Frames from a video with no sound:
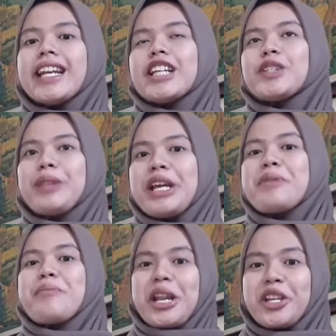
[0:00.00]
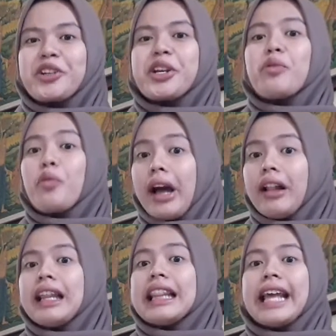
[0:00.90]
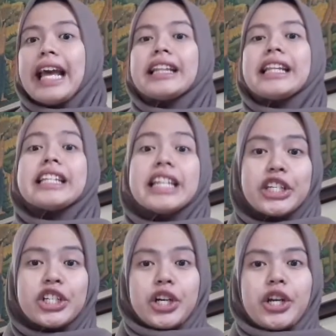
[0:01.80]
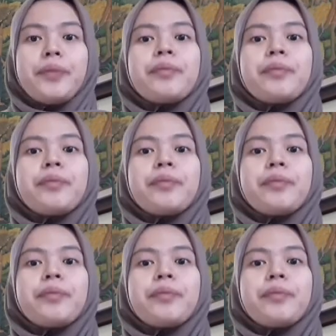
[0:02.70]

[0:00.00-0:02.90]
explain the material well than the teacher